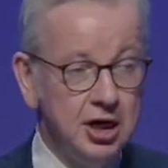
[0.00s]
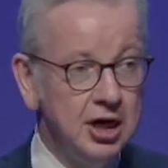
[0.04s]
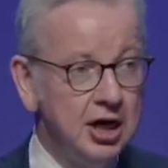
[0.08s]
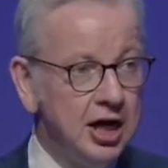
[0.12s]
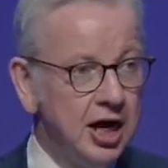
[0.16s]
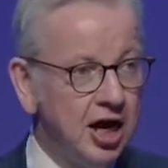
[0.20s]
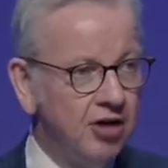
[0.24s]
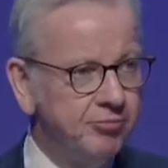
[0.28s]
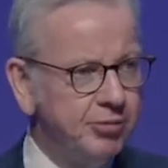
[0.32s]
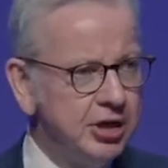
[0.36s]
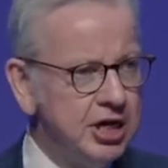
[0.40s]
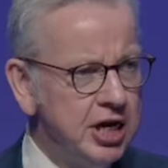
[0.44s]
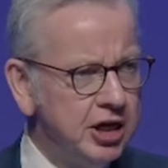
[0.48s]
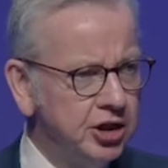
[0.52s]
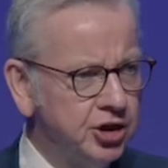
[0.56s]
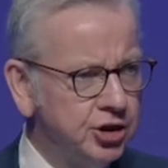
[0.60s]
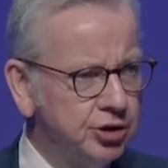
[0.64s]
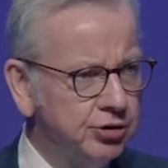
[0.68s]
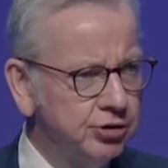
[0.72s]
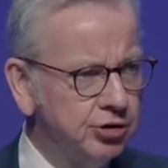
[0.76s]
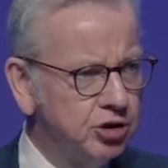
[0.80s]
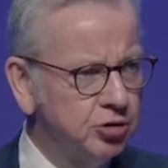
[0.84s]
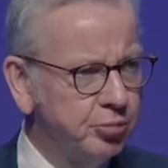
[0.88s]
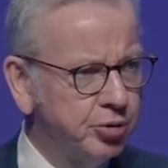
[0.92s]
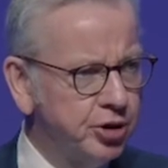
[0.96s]
have been issued
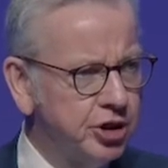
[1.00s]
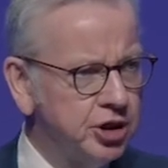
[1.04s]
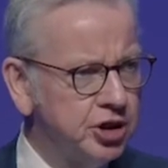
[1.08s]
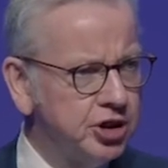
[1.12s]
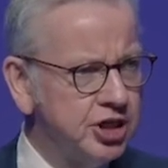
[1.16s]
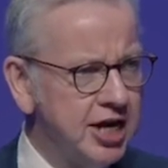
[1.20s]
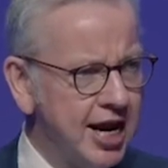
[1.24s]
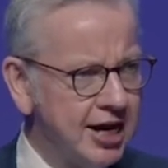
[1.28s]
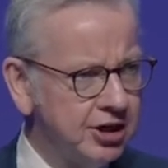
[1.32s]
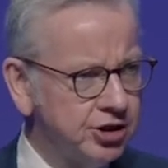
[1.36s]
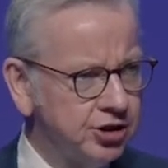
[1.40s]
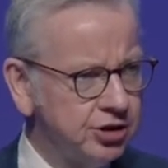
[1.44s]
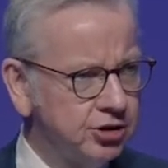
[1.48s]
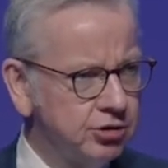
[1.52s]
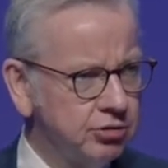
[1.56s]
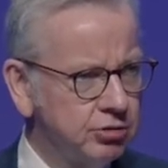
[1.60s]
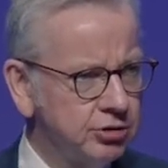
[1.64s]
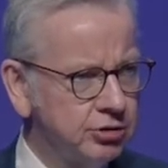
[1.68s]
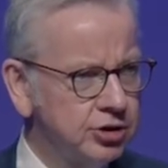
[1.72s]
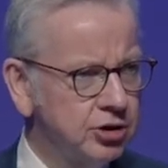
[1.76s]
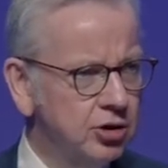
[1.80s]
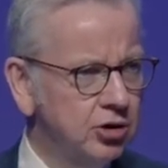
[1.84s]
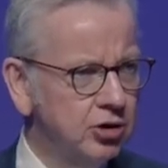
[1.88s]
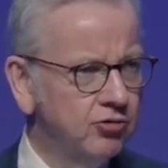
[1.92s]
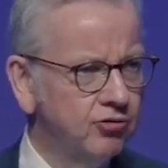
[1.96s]
to British nationals
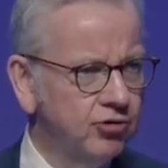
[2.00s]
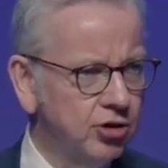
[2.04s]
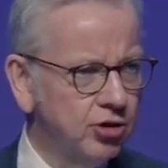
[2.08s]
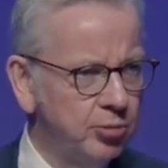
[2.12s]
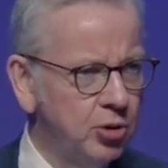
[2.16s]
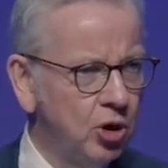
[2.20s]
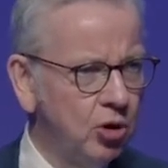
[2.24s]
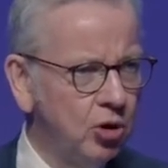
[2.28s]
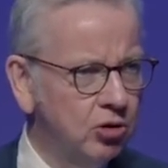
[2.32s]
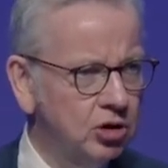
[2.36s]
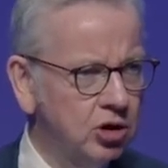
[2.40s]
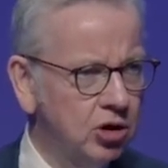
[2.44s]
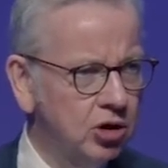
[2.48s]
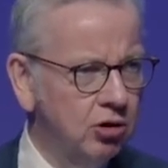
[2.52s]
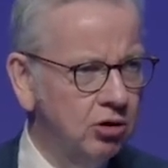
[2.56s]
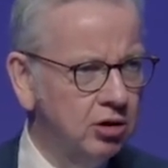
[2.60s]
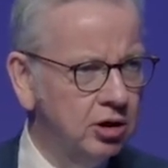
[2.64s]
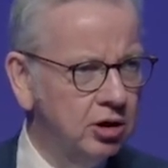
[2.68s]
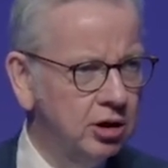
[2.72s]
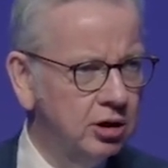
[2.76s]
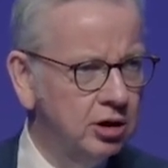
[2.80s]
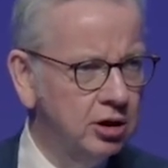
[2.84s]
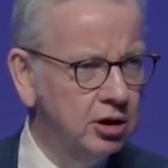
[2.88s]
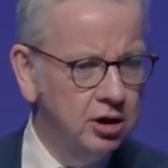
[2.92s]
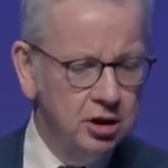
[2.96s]
from Hong Kong
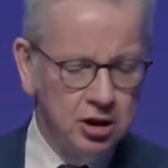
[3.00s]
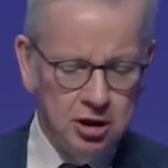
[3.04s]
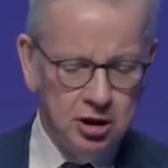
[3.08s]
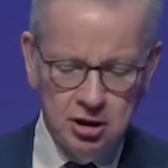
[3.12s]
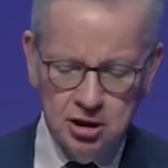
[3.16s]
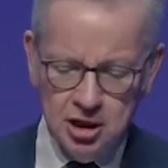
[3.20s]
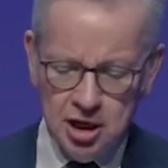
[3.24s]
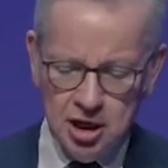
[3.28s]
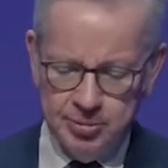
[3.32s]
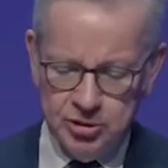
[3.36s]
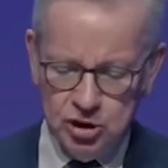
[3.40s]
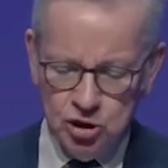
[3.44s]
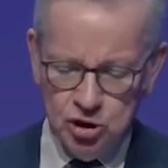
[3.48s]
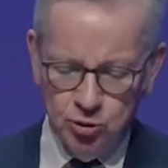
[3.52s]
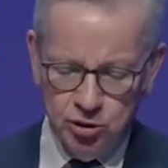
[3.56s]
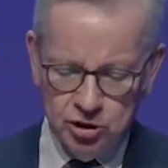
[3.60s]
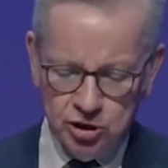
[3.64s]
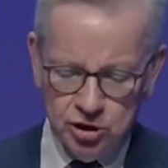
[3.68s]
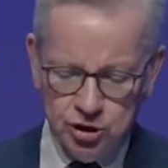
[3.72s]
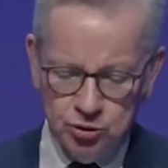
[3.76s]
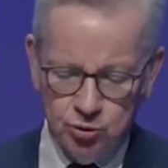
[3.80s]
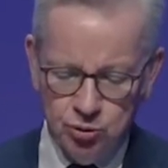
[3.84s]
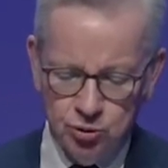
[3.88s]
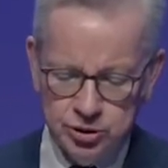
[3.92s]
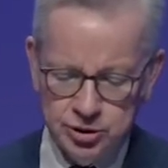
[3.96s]
coming to our
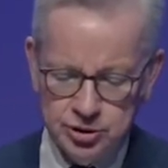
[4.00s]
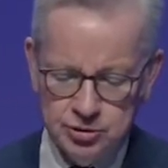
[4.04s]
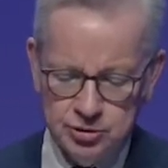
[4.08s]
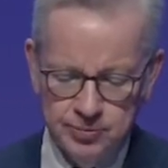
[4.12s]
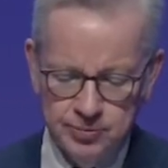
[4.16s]
shores.